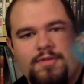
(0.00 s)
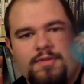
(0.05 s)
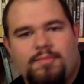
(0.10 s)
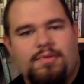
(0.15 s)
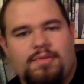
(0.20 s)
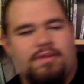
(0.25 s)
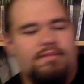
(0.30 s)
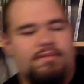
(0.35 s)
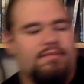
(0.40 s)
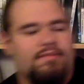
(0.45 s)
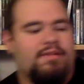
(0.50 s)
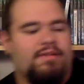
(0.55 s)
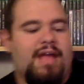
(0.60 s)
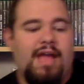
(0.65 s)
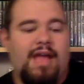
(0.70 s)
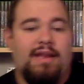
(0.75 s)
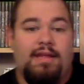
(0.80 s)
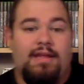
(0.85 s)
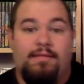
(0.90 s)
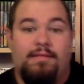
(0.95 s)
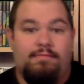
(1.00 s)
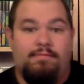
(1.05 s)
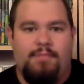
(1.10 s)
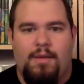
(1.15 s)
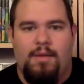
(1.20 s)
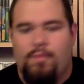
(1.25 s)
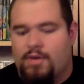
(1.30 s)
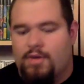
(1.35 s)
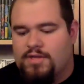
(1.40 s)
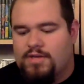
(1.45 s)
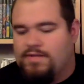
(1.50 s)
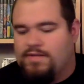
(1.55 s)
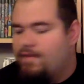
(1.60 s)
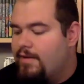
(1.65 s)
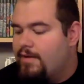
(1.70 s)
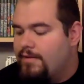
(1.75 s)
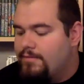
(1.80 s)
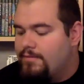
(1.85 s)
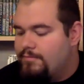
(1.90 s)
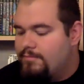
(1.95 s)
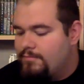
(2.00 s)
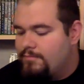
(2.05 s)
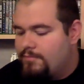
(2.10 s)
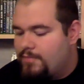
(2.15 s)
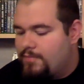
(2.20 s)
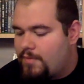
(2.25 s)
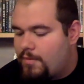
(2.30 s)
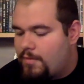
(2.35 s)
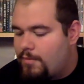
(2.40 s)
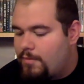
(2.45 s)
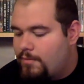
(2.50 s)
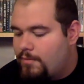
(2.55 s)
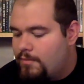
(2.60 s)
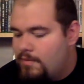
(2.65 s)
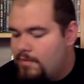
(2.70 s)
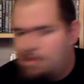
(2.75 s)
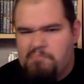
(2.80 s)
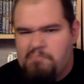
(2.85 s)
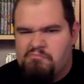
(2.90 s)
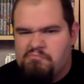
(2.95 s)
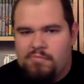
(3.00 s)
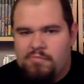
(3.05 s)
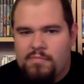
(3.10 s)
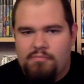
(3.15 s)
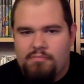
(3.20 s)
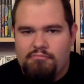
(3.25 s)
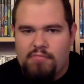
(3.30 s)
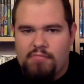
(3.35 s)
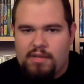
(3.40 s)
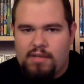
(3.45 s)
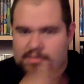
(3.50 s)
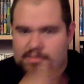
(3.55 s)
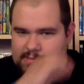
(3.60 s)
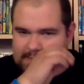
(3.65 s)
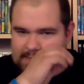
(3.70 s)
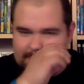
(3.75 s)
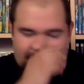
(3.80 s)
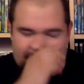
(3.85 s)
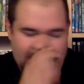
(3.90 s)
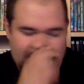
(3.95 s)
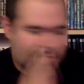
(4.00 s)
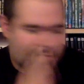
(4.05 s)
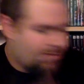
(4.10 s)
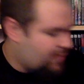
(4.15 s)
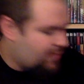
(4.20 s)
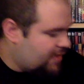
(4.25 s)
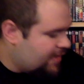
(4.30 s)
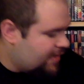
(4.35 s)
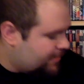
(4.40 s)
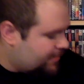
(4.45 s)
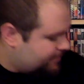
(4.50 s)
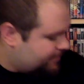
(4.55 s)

but other than that, it works fine. So I'll just leave it alone for now.